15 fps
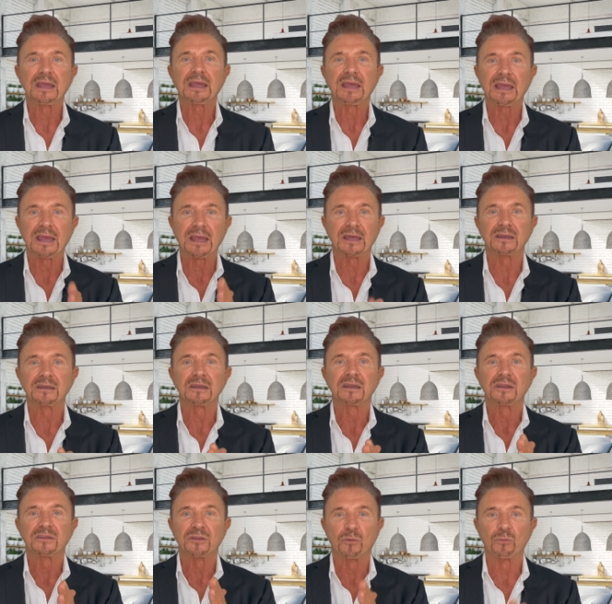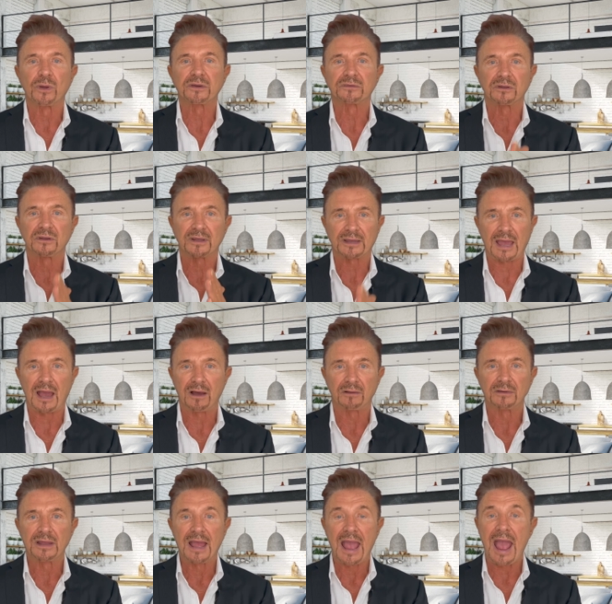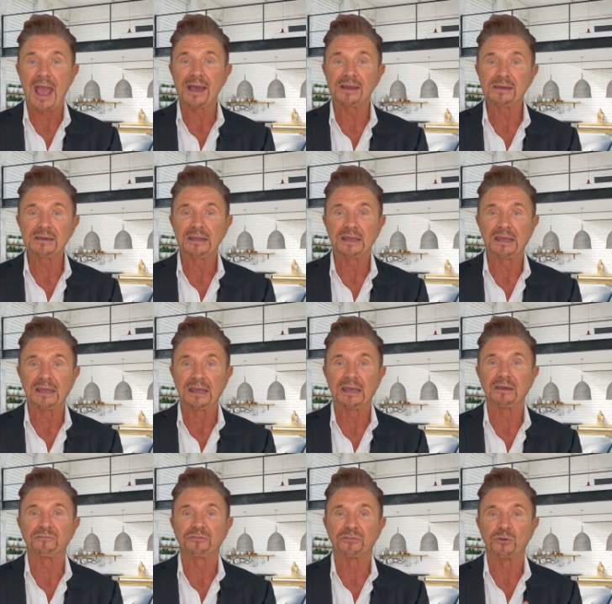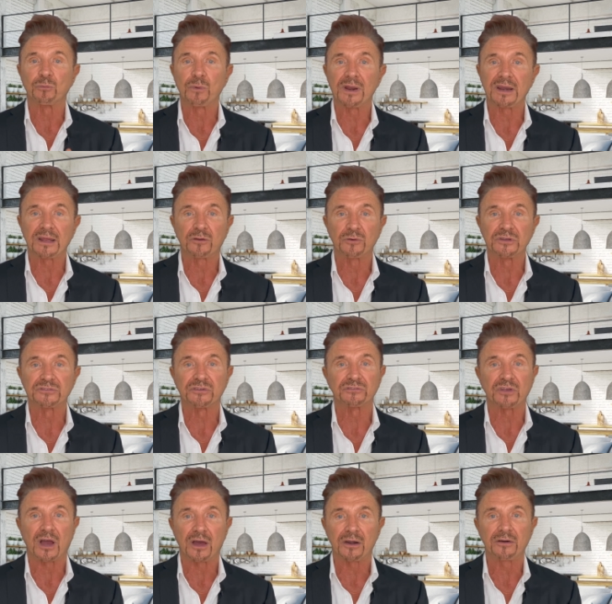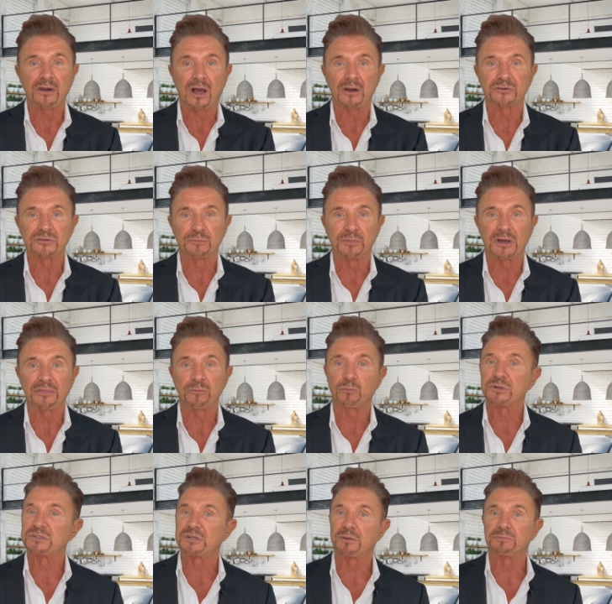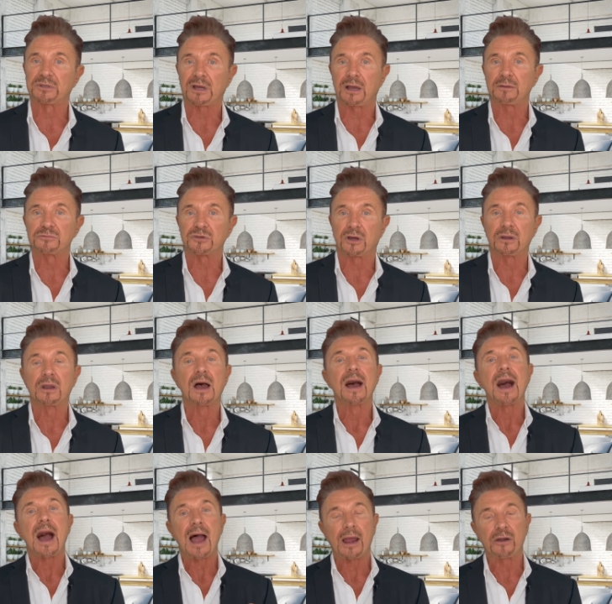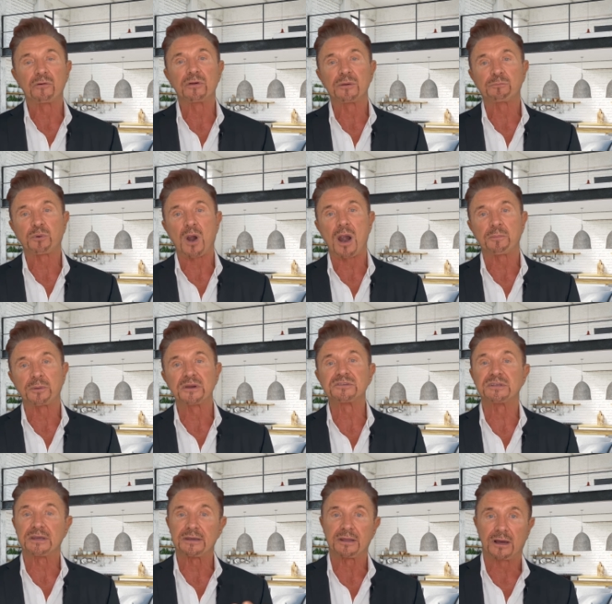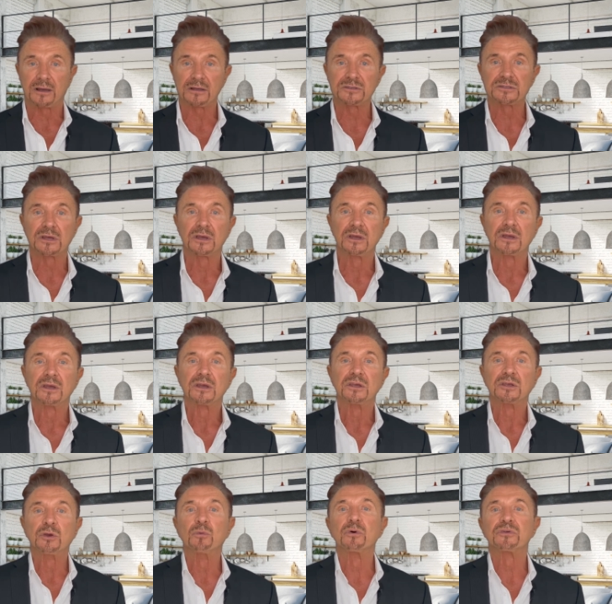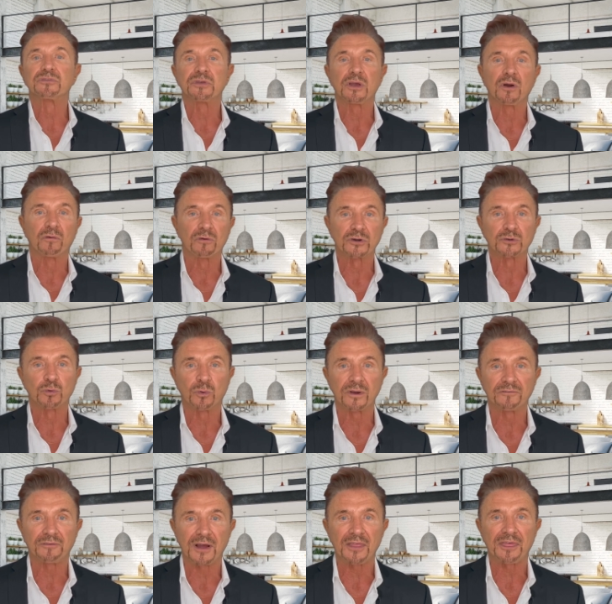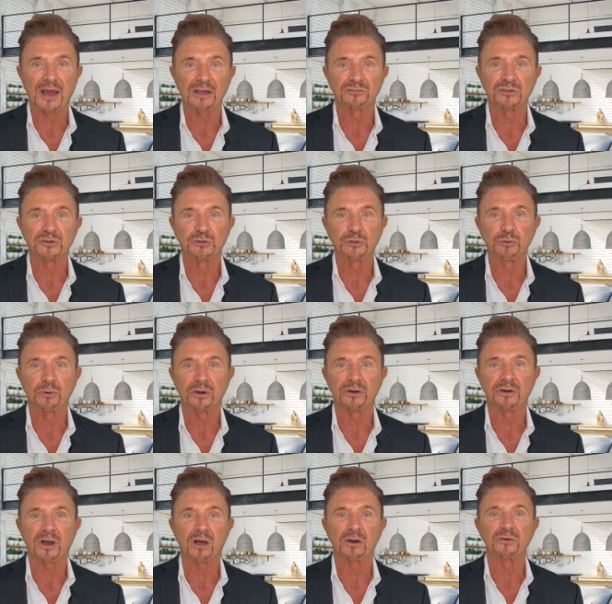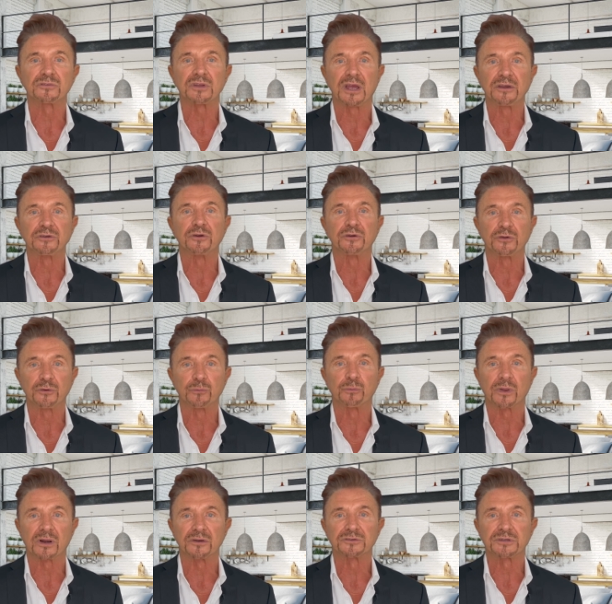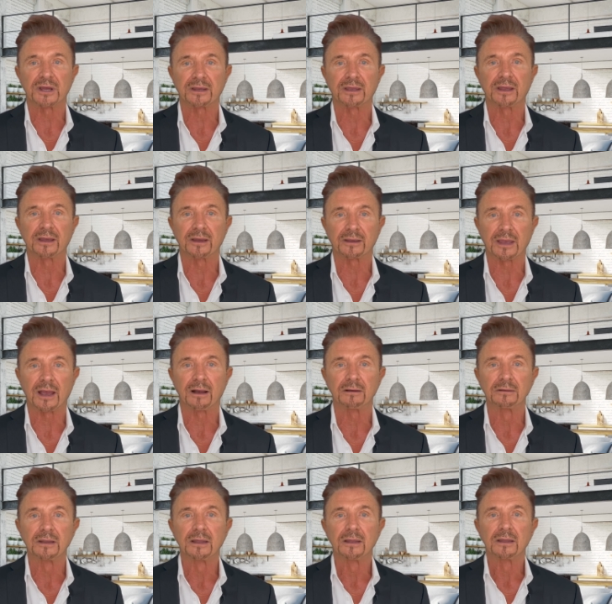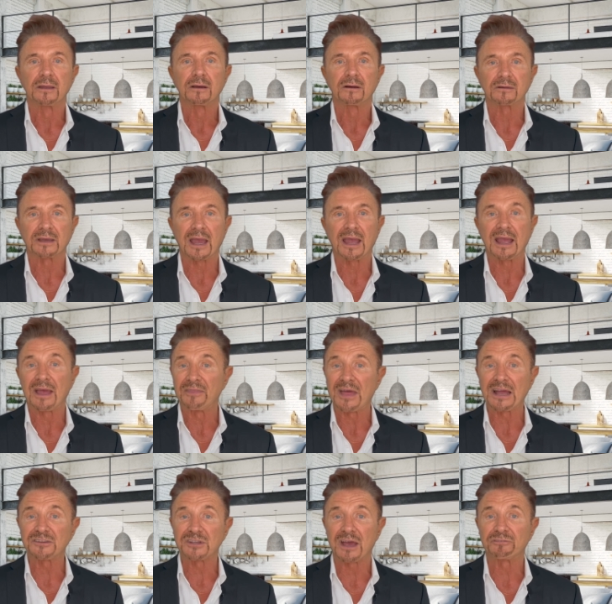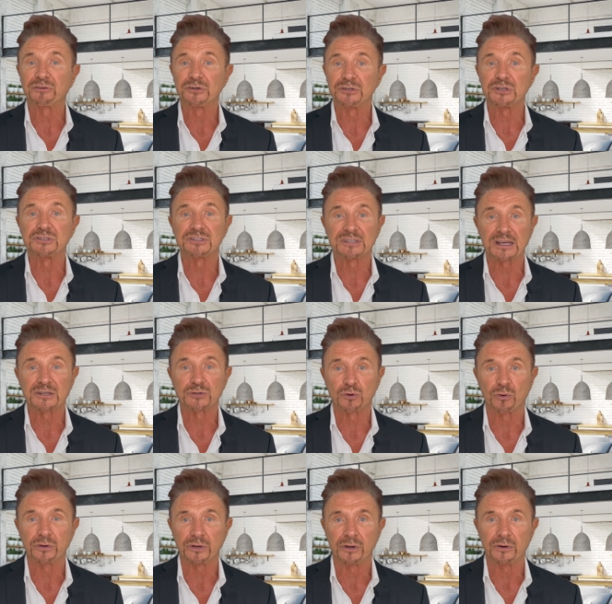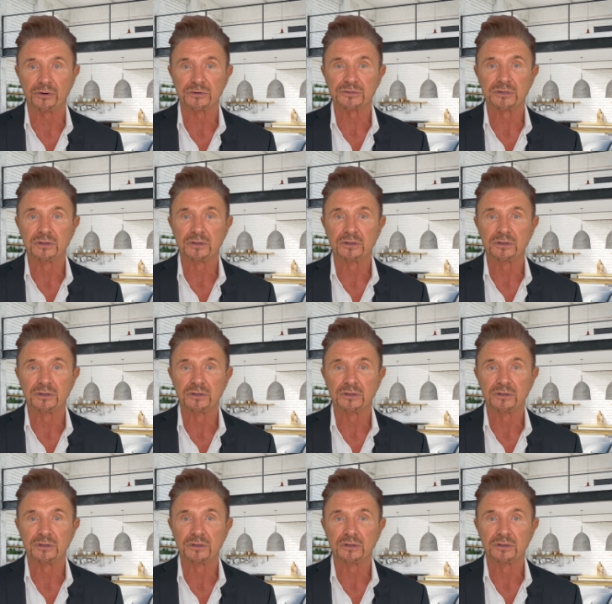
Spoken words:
in the rental account. And if the rent increases $100 a month, which sometimes on higher end properties it does, you will see over $25,200 in your new rental checking account. Okay, and that's after just 6 short years.